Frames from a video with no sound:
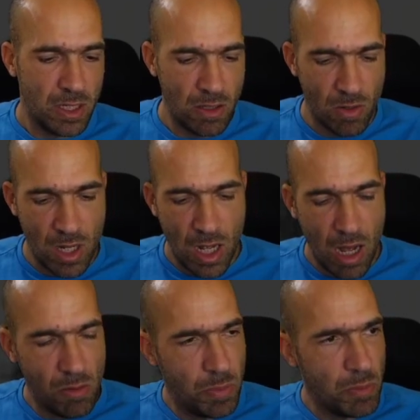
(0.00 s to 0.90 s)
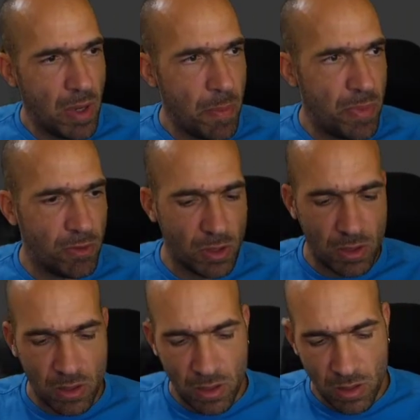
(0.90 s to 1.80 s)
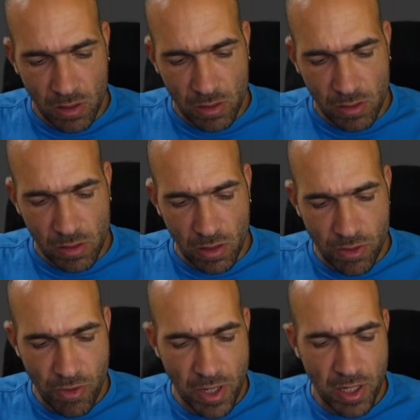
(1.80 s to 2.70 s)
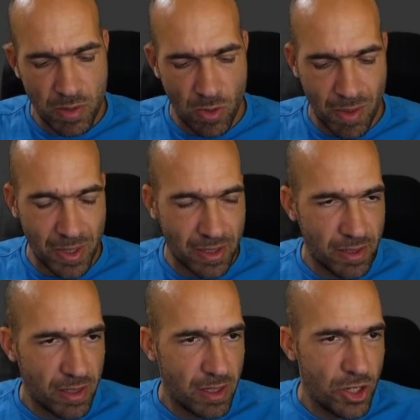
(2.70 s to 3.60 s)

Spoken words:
So I will put my pivot, 3D gizmo, I mean,